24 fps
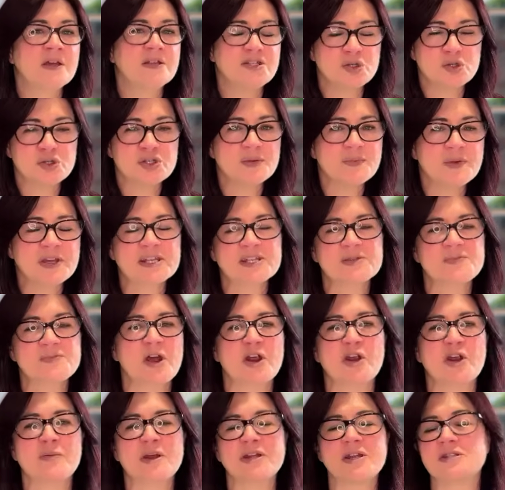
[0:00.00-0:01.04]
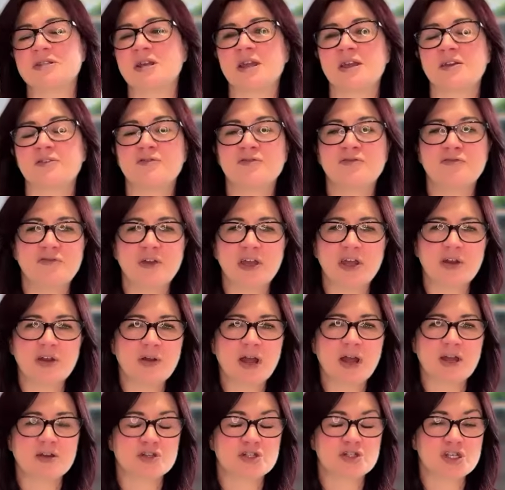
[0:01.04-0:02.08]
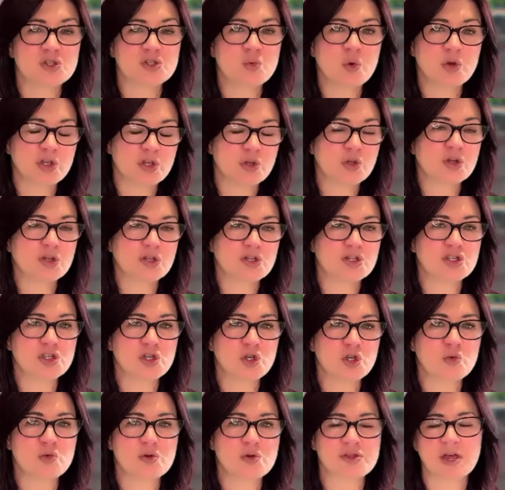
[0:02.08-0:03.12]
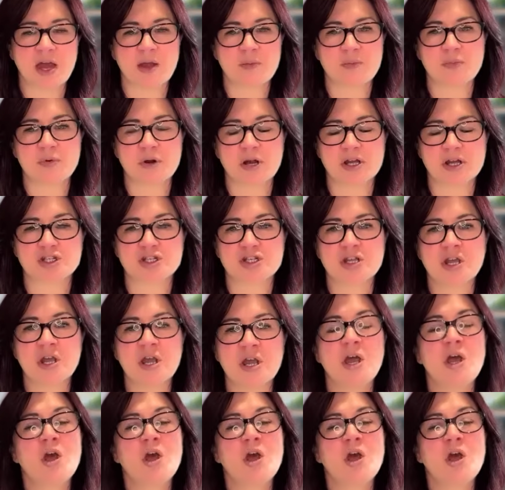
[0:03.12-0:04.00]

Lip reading: Do some experimenting and figure out just what you can do with that brush.